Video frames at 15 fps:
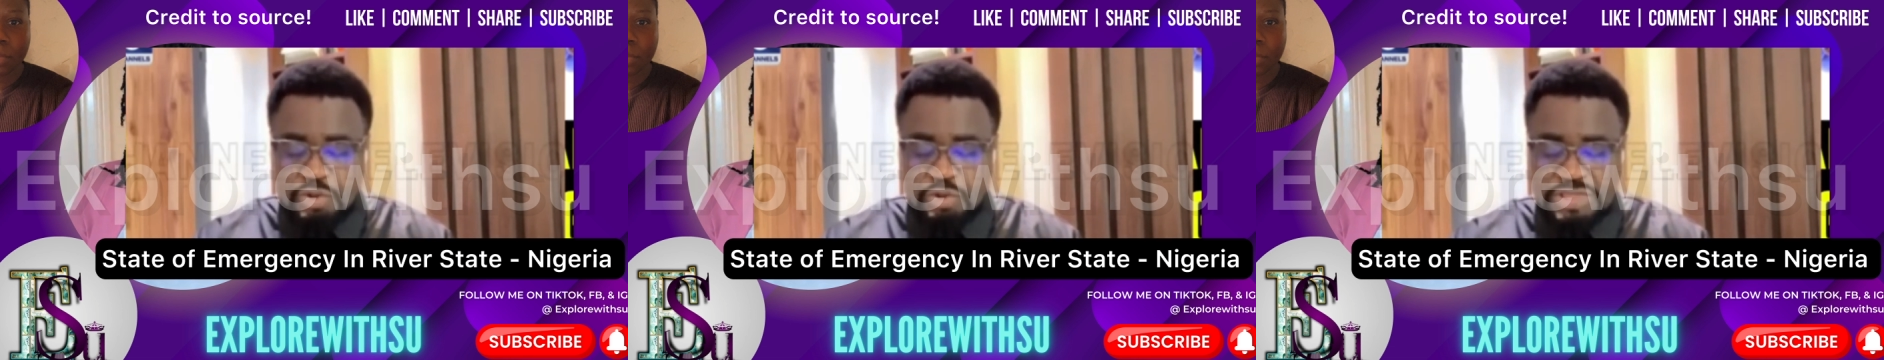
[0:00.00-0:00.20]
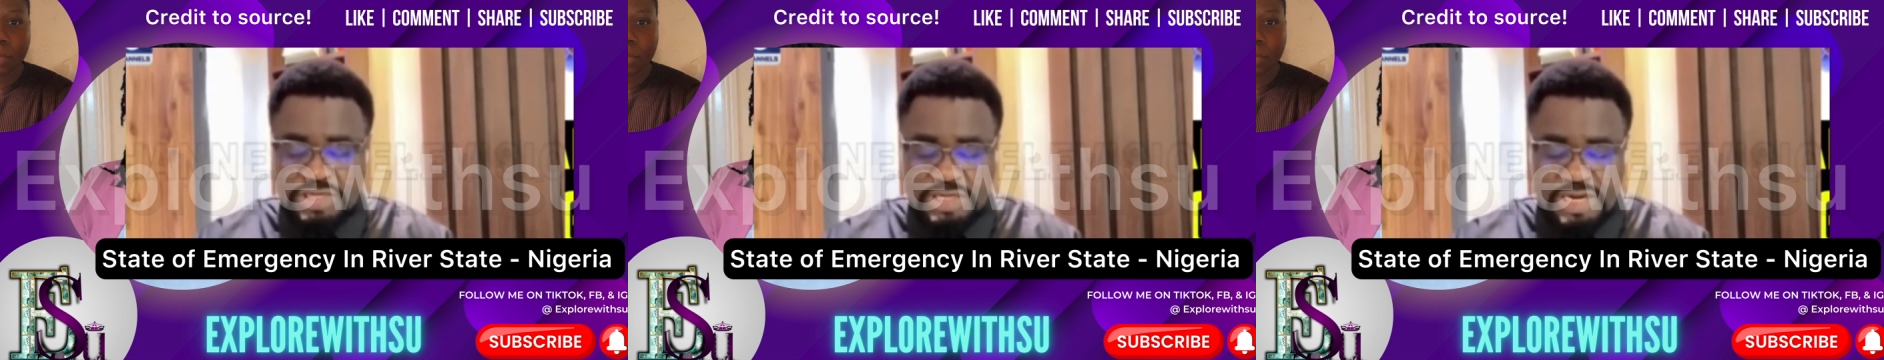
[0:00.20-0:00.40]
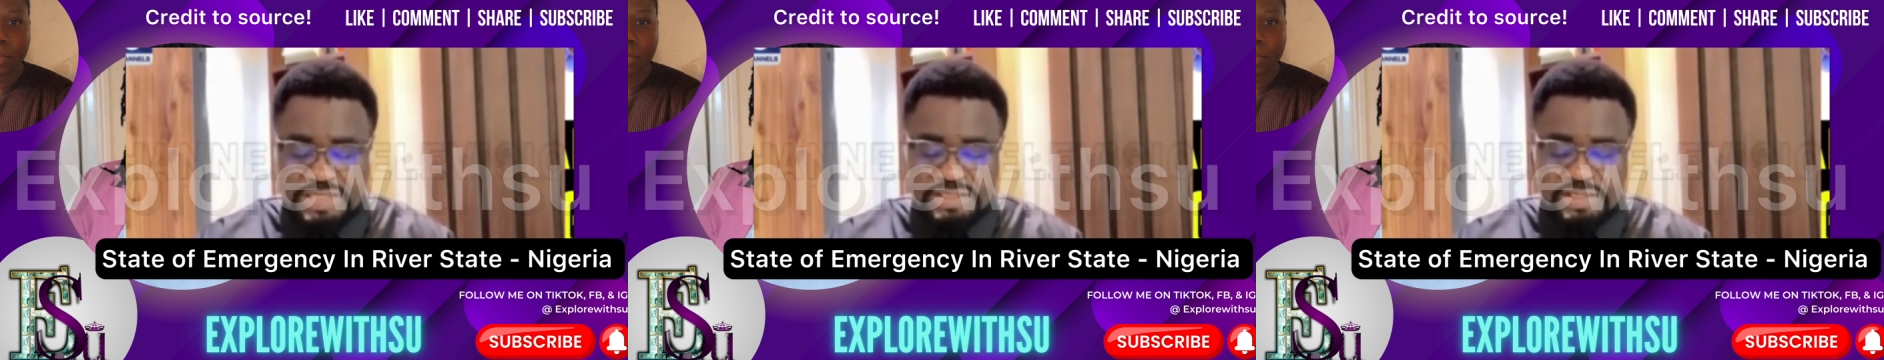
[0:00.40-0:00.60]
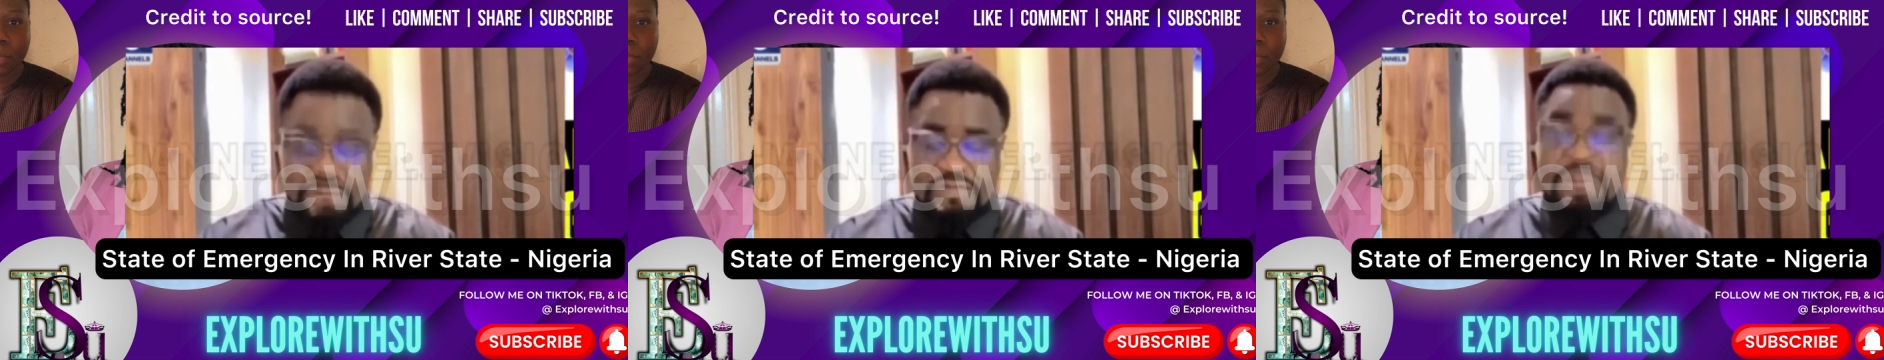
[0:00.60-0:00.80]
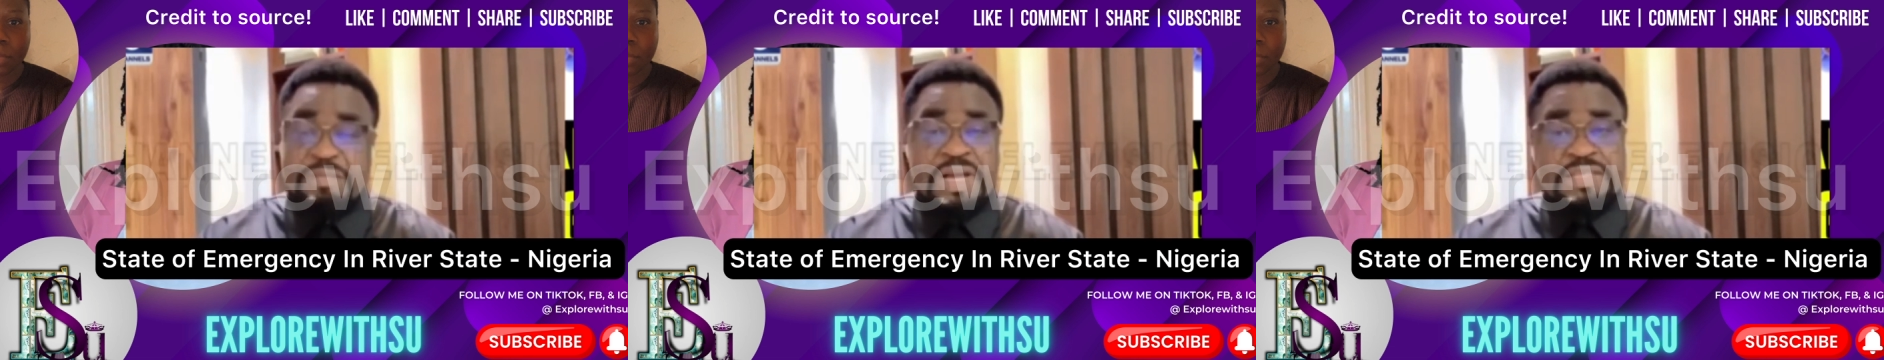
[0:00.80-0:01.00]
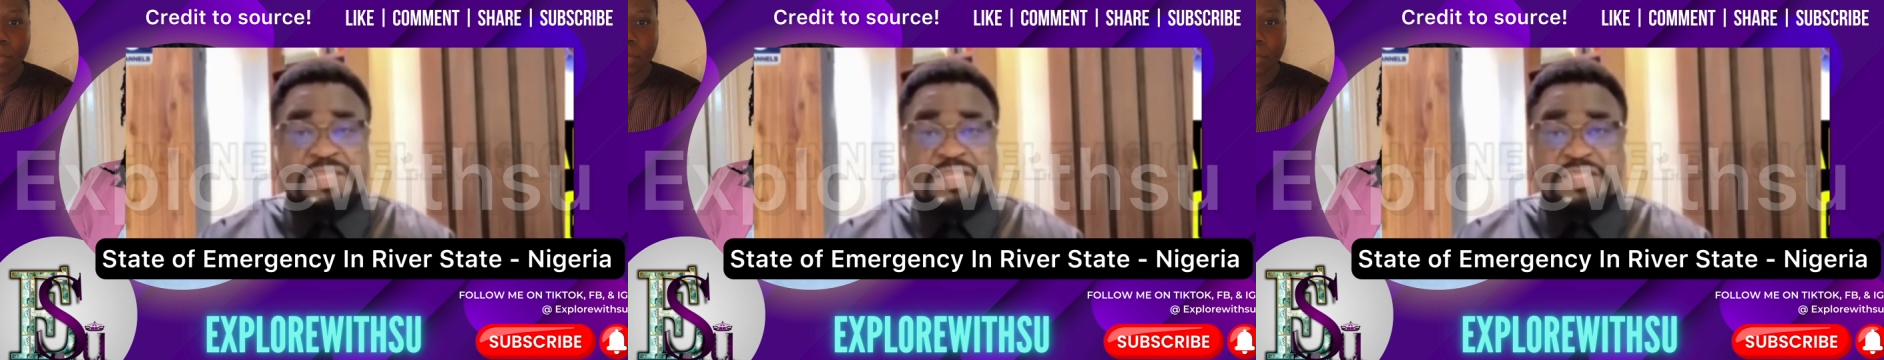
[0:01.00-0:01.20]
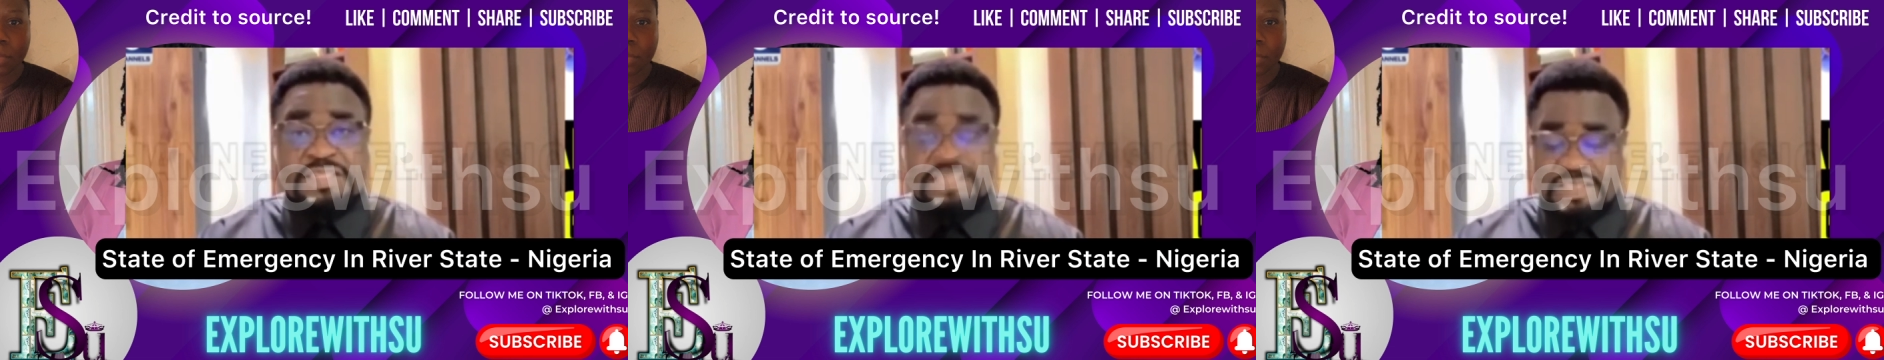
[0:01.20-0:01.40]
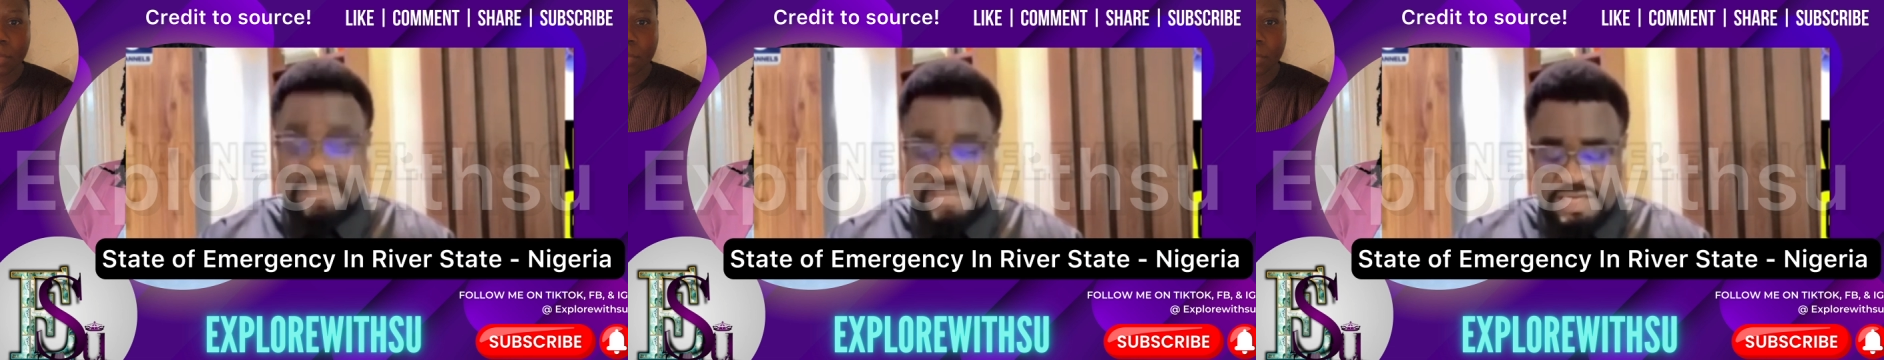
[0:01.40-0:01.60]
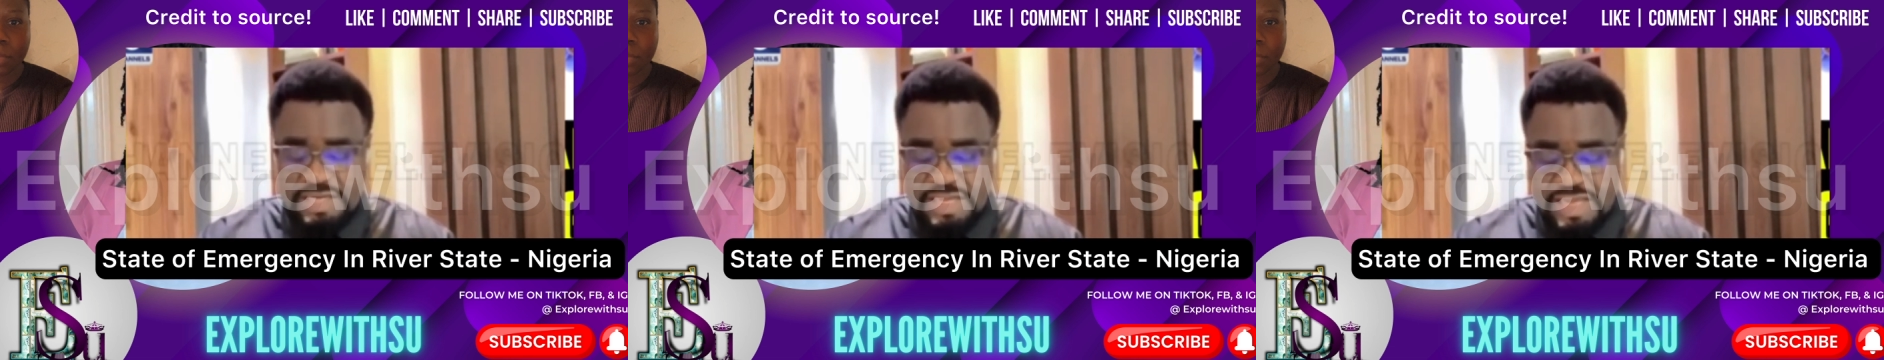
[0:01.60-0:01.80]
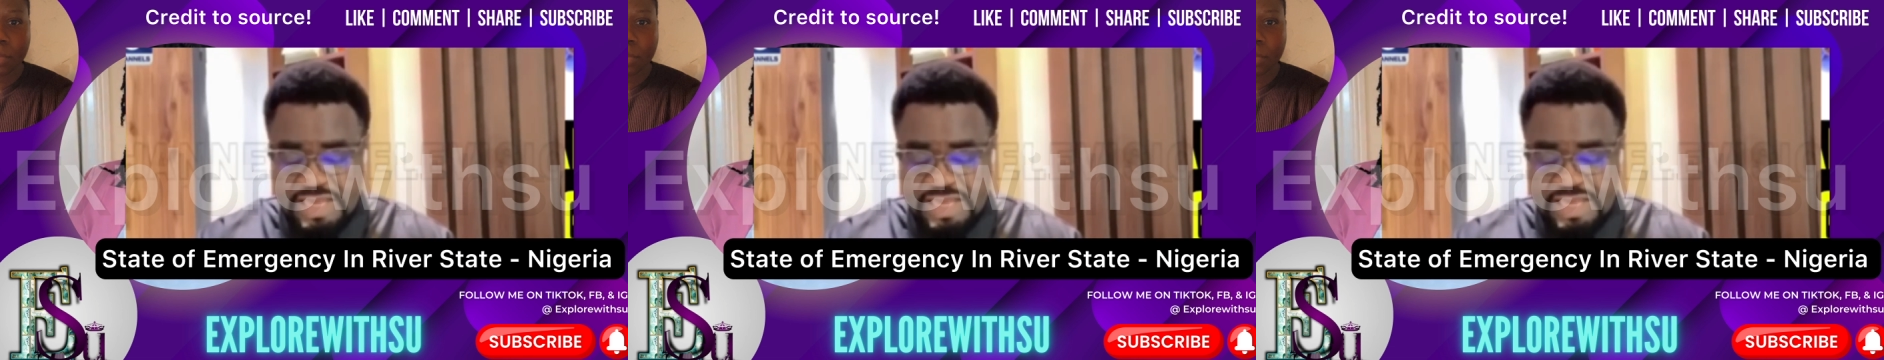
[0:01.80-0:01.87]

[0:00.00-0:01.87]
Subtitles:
to declare a state of emergency